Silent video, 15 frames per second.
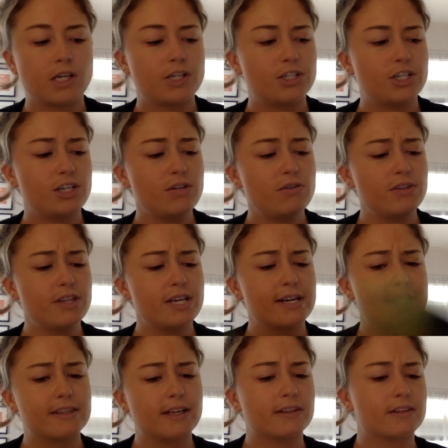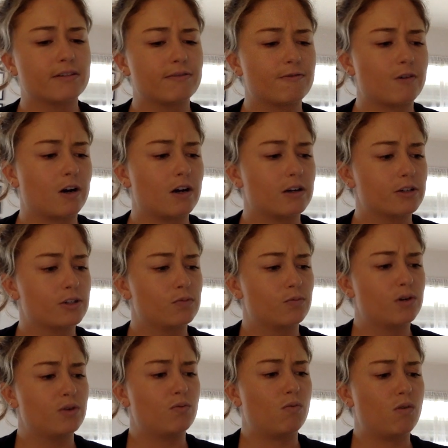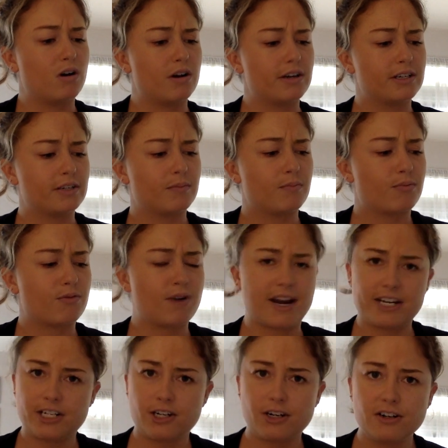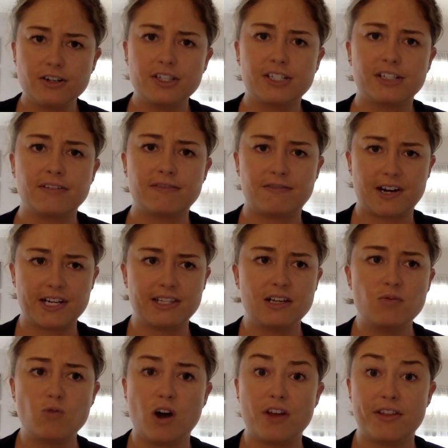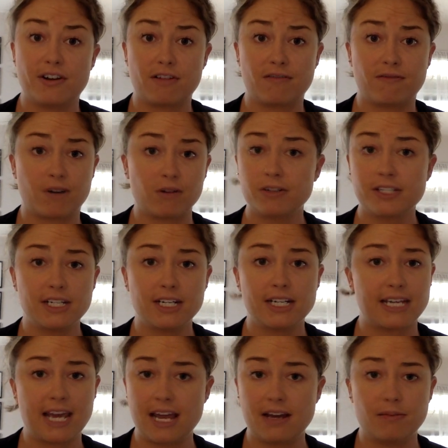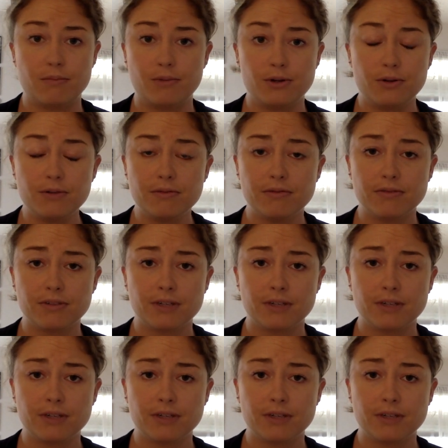Do you think that the frogs would want predators to find them while they're frozen and can't move?